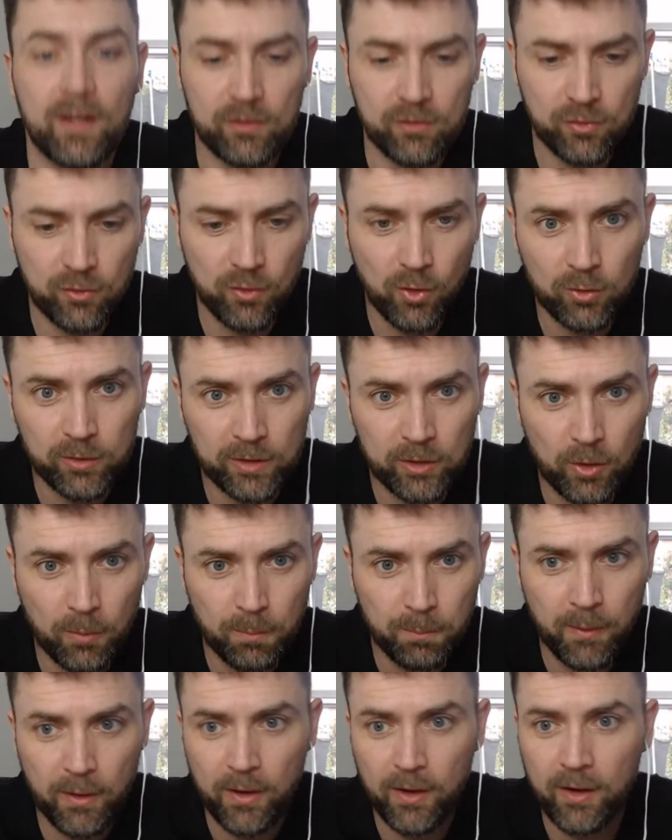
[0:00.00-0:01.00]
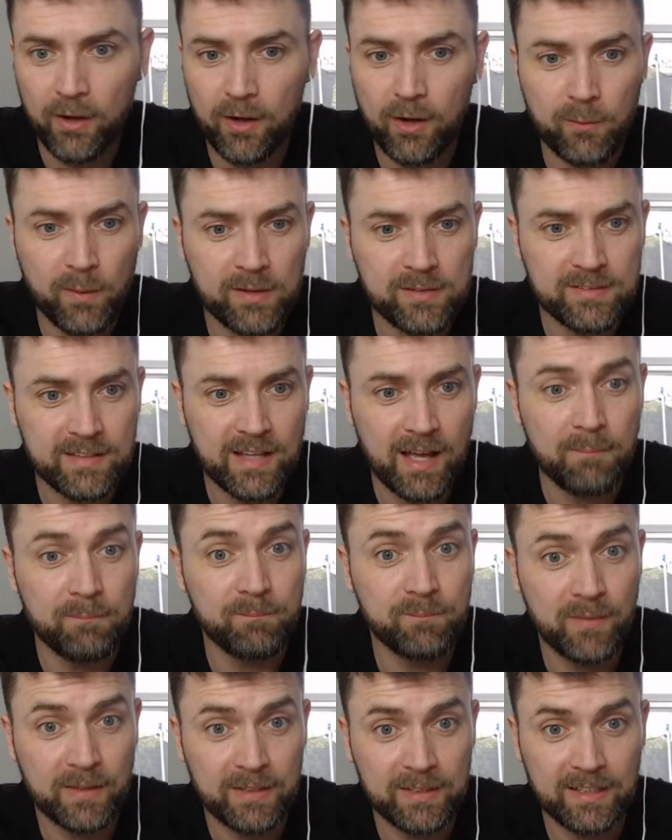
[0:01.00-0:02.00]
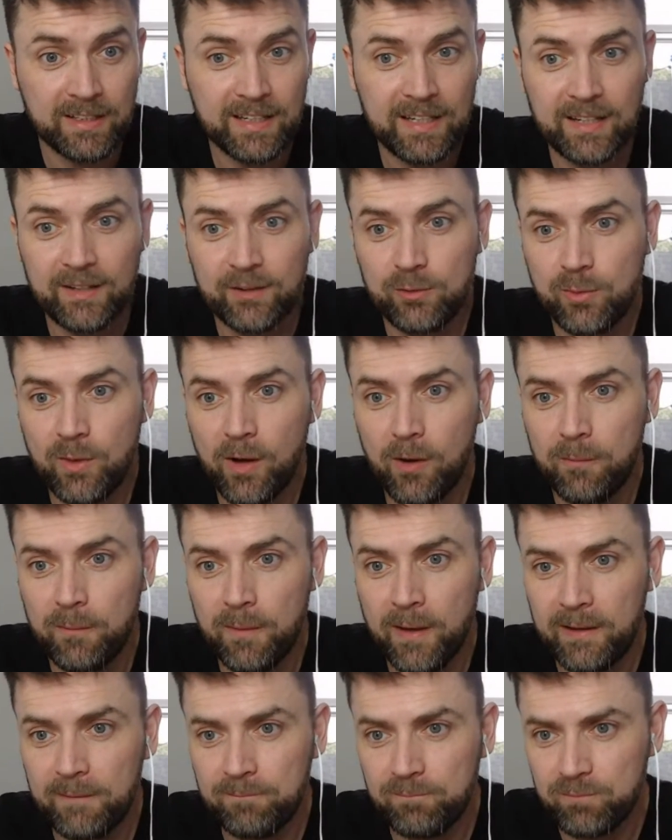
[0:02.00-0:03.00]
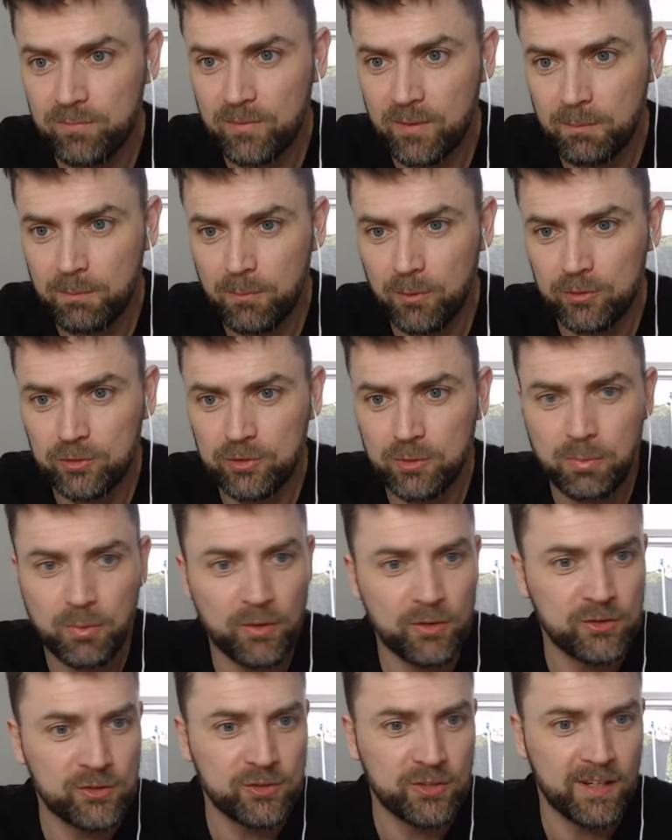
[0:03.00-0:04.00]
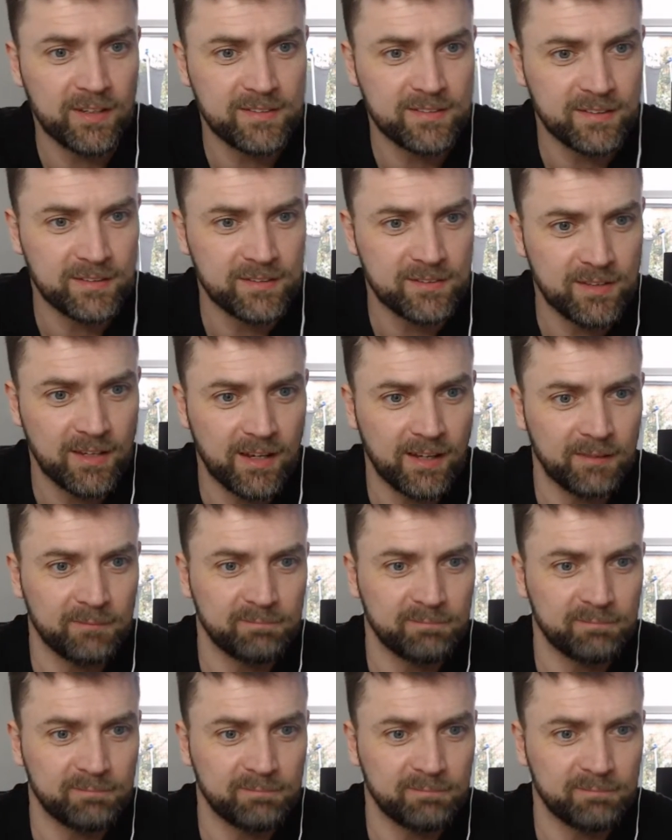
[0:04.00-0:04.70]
Thanks for holding up West Ham in the league as well, mate. Much appreciated,